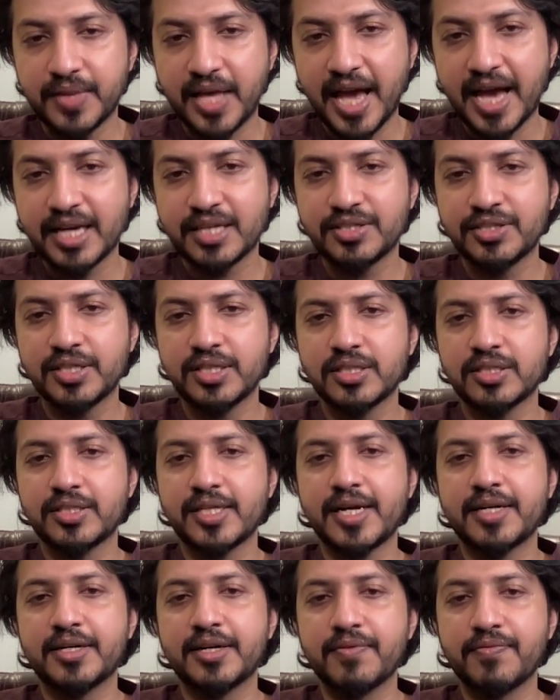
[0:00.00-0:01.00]
Actions
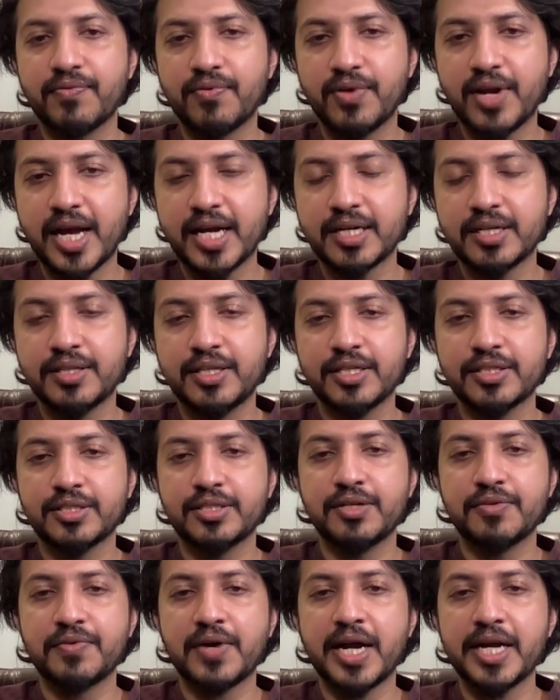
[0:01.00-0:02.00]
that reflect this
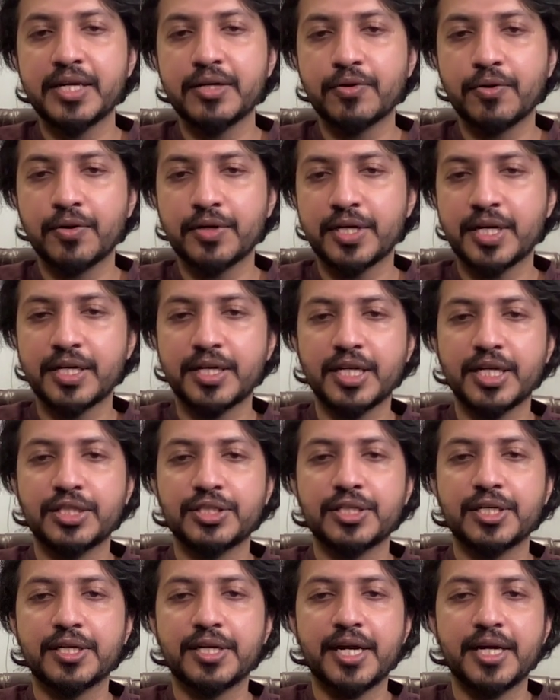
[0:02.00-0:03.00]
divine
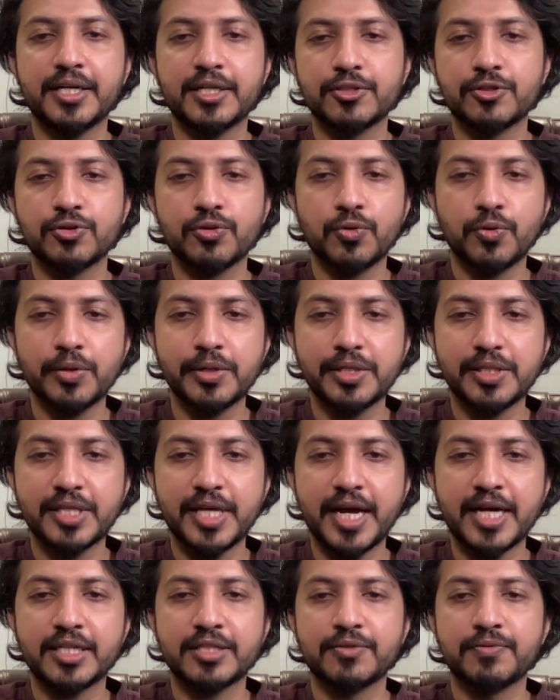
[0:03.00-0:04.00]
orientation and a soul
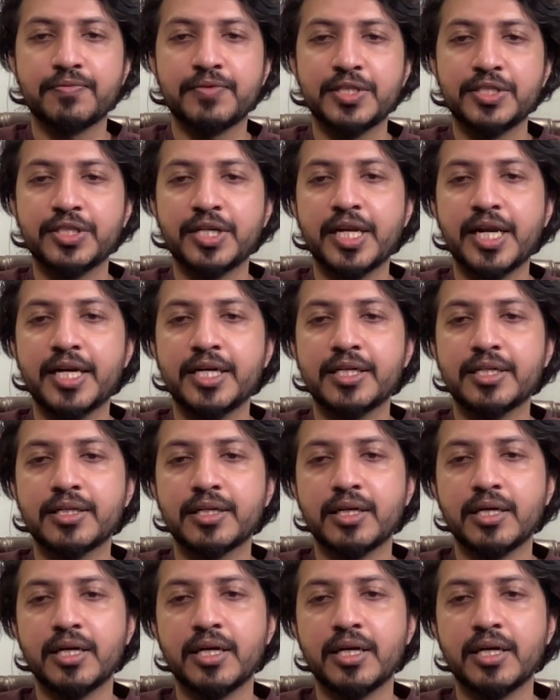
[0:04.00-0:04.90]
that's vigilant